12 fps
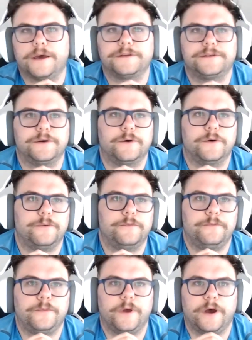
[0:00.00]
so
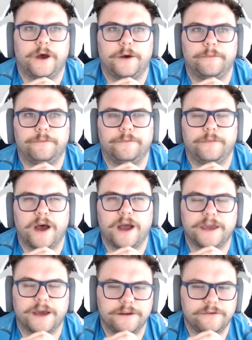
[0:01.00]
um, I
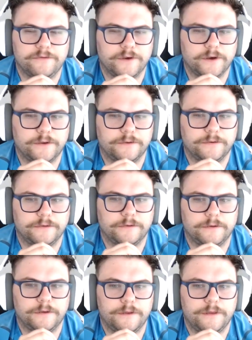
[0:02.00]
kind of felt.
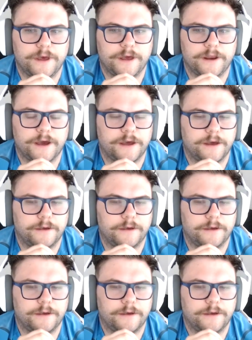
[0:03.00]
Did it help having